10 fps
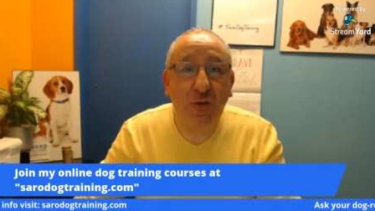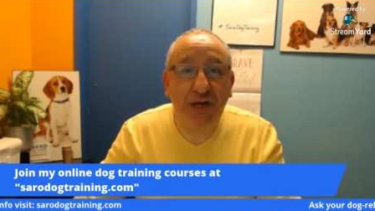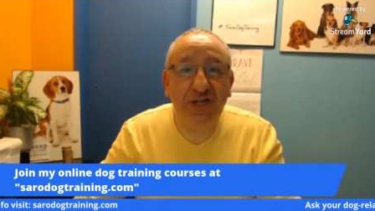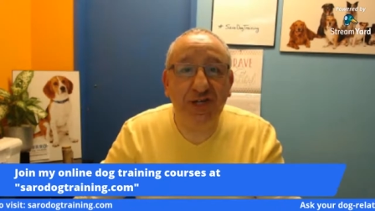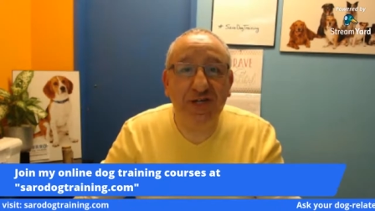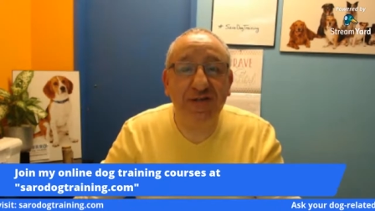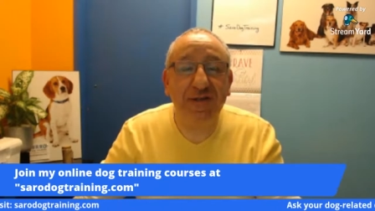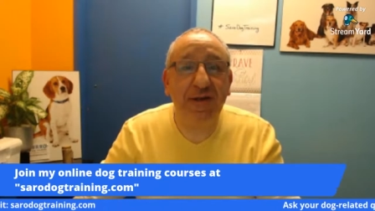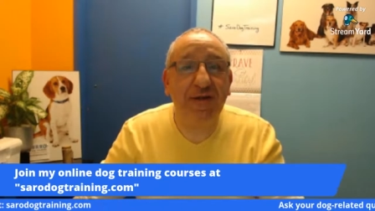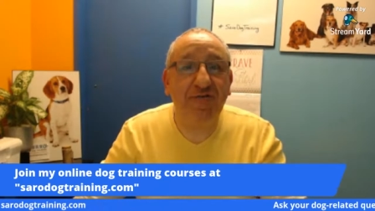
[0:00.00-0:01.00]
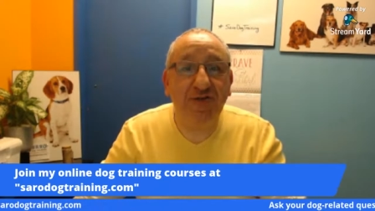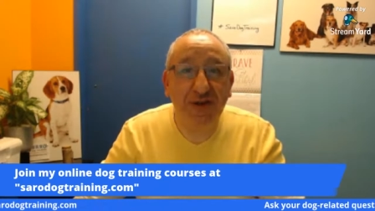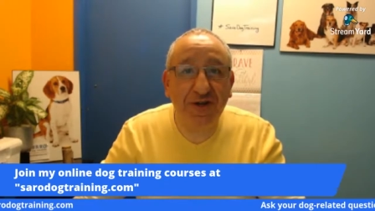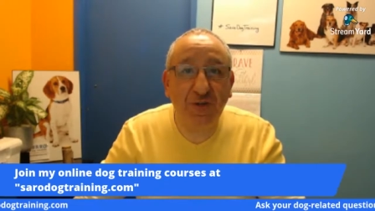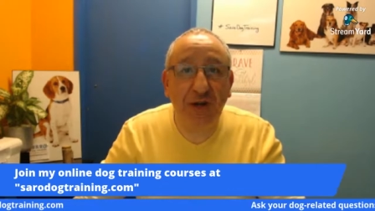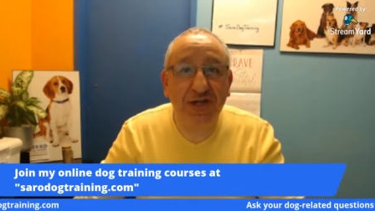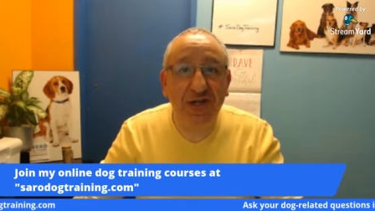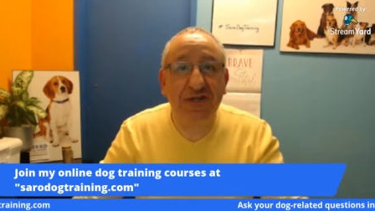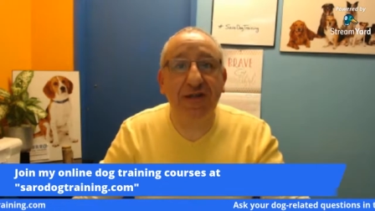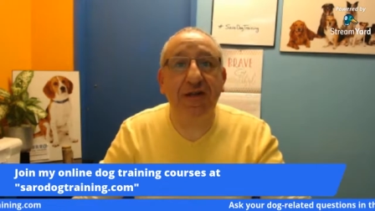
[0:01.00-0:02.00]
questions, any further
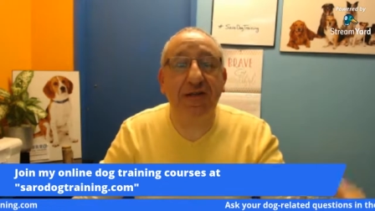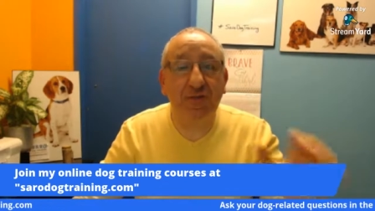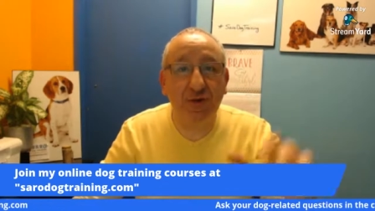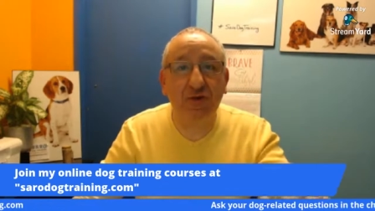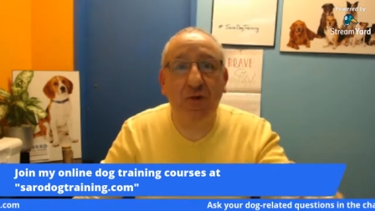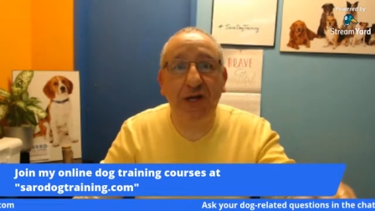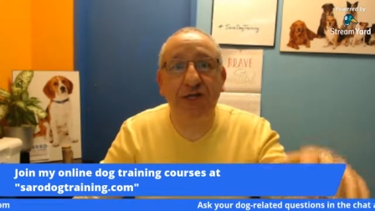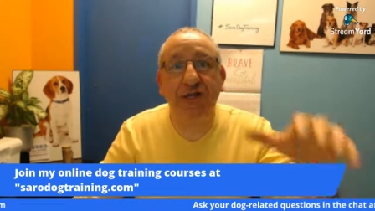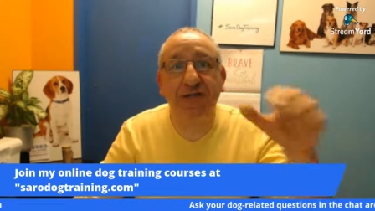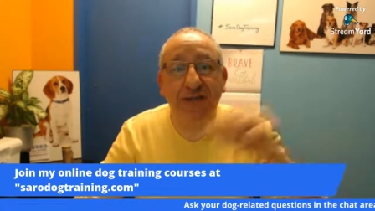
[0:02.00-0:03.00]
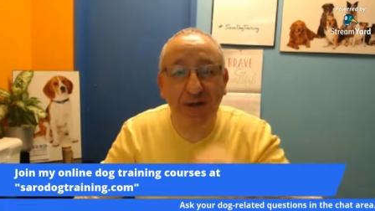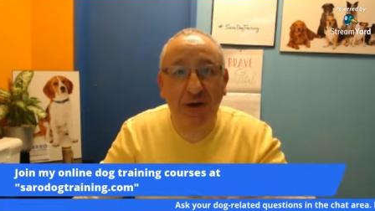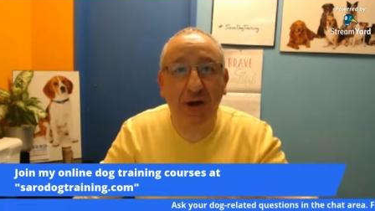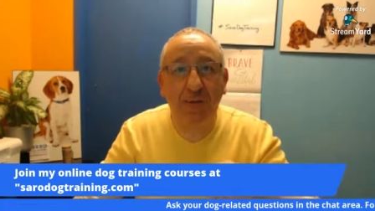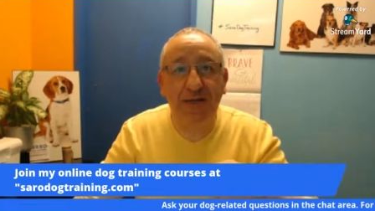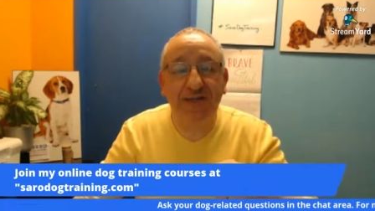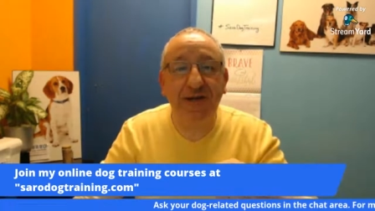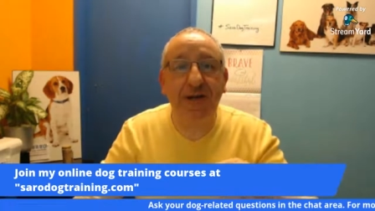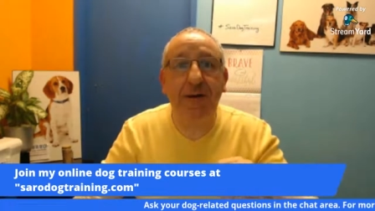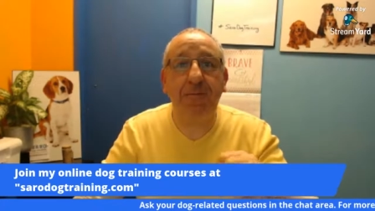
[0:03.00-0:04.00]
questions, leave those questions in the comments
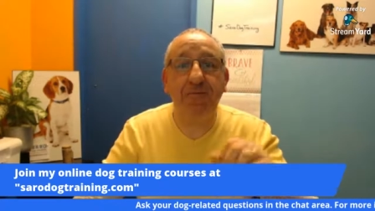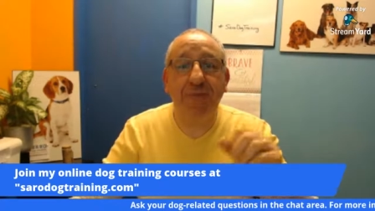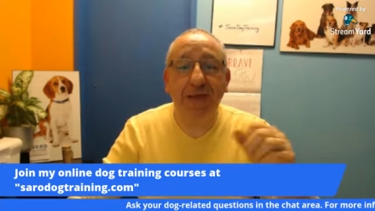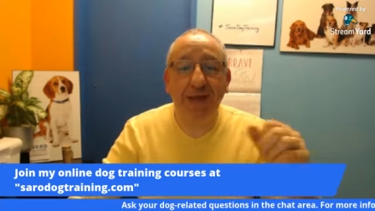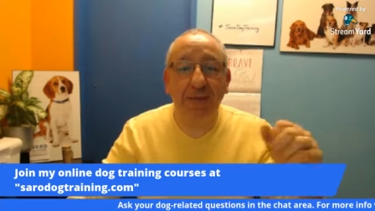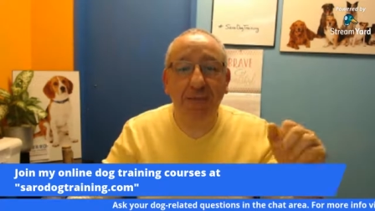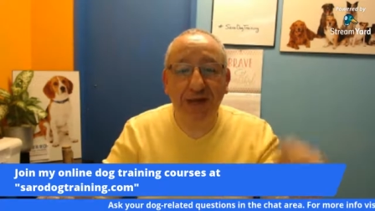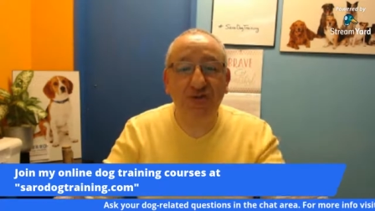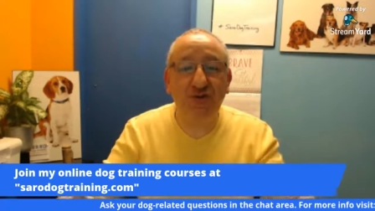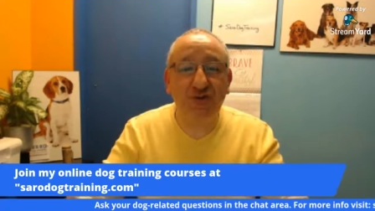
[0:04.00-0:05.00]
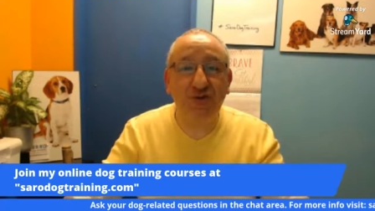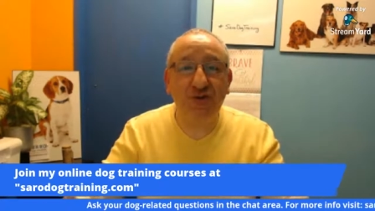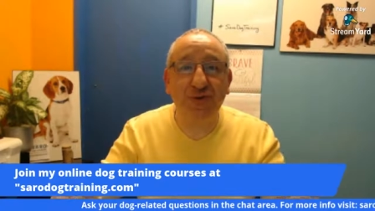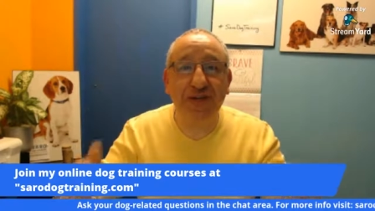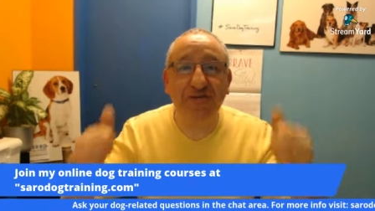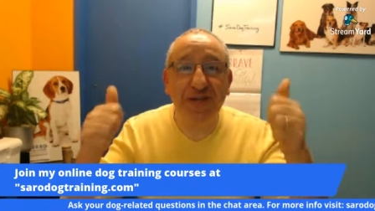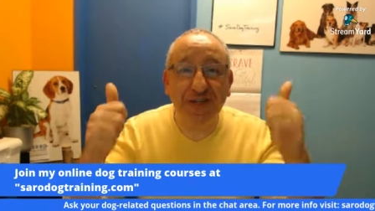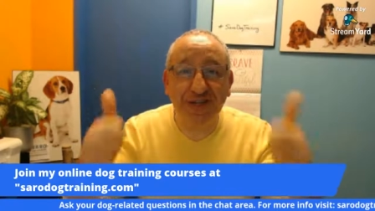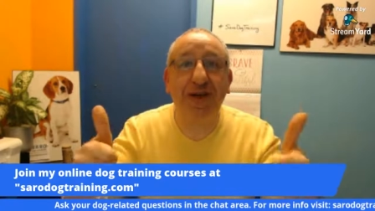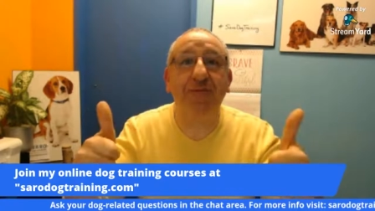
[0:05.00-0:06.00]
area. Make sure to give it
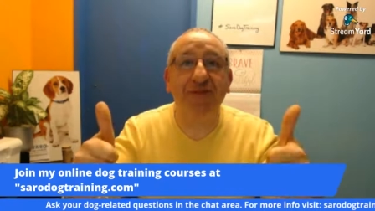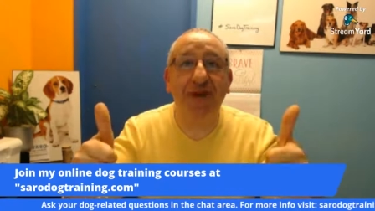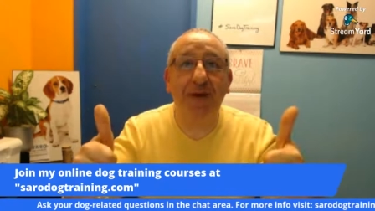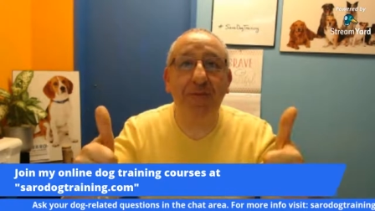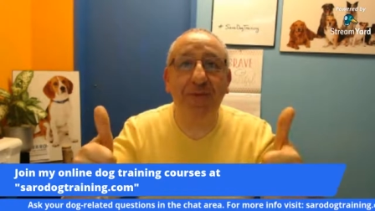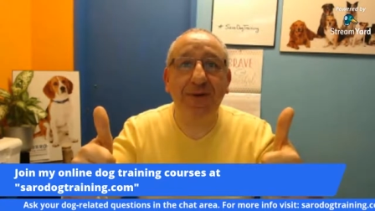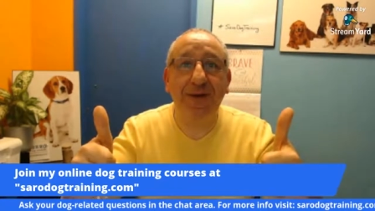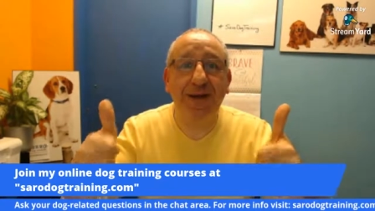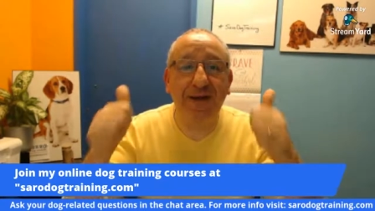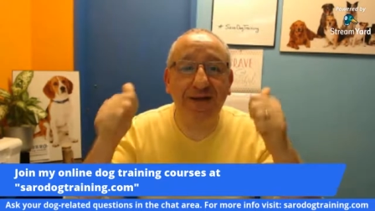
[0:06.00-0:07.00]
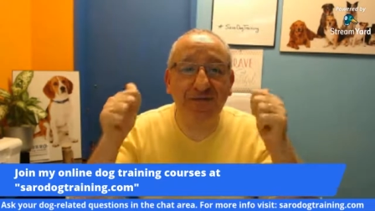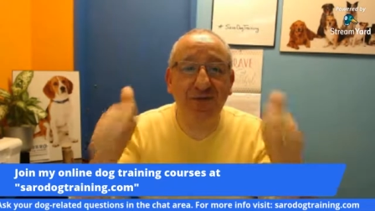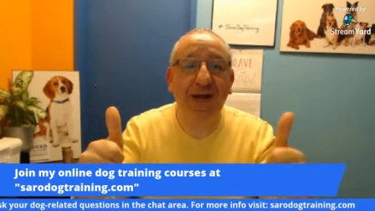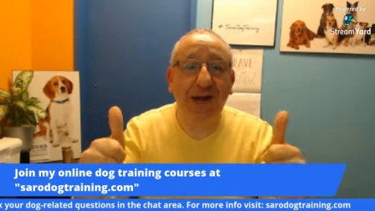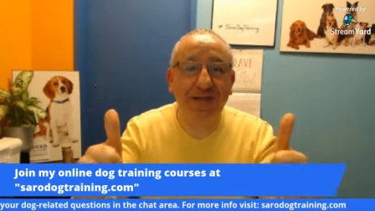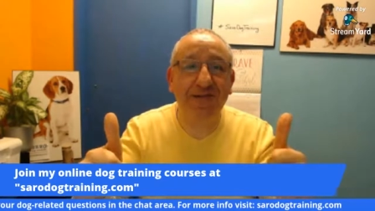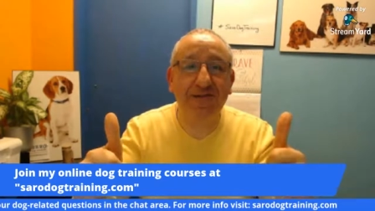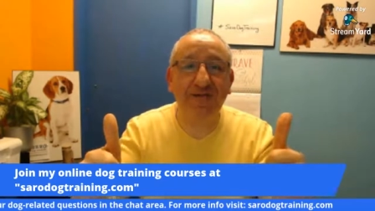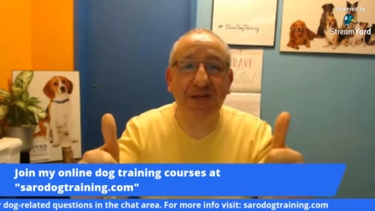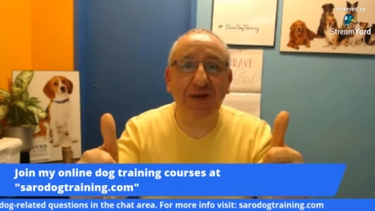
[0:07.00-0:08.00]
a thumbs up uh, if you like
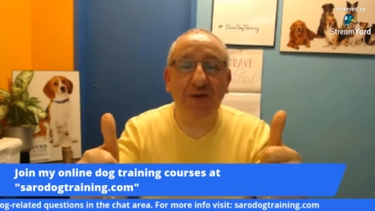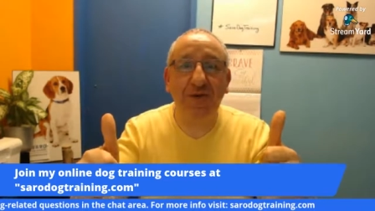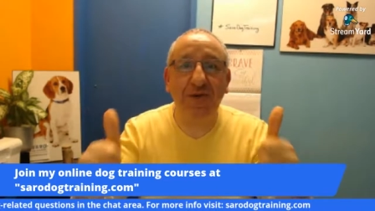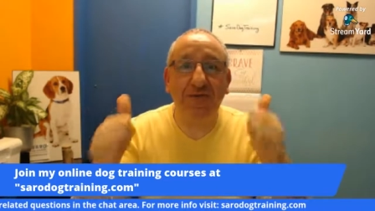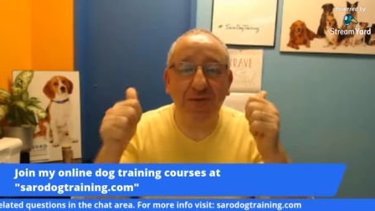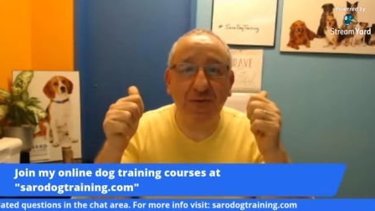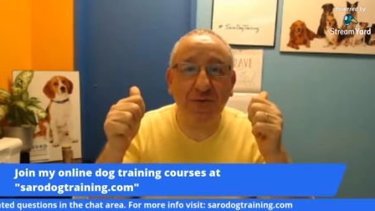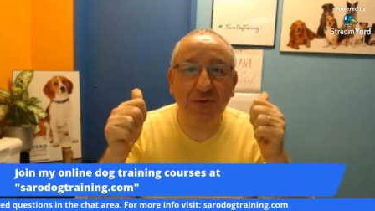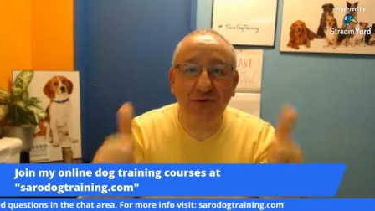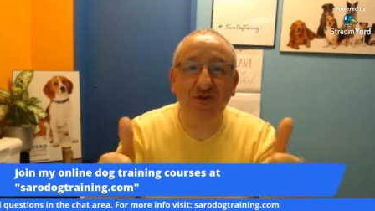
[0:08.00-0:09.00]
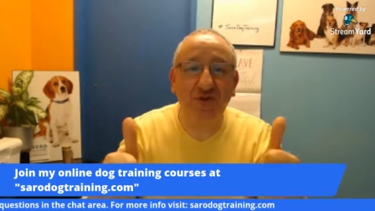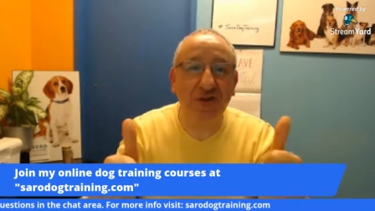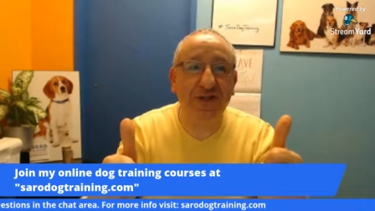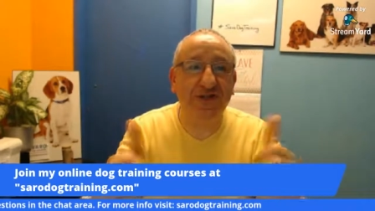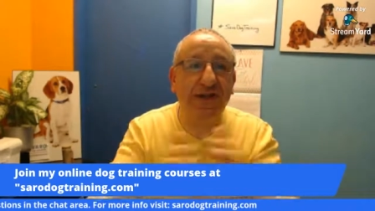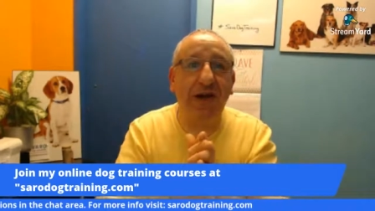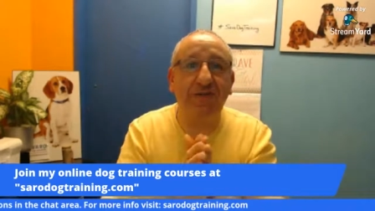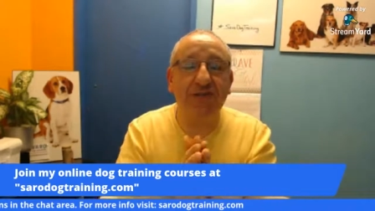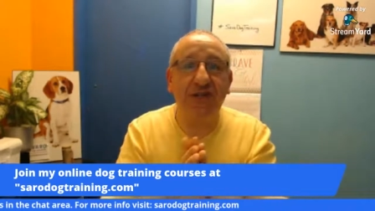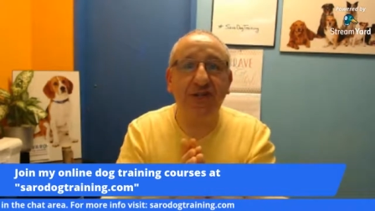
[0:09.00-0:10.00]
this video, if you enjoyed this
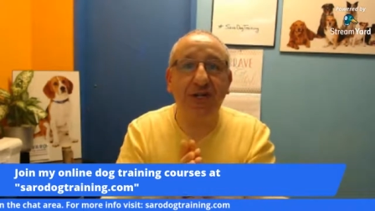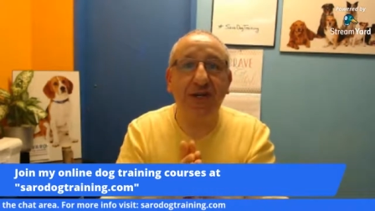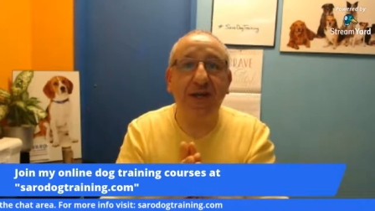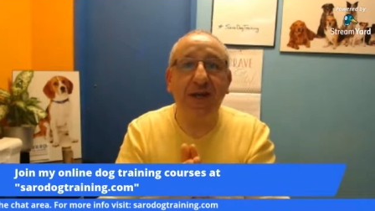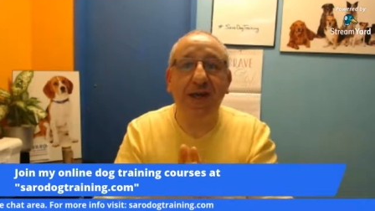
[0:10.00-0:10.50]
live session.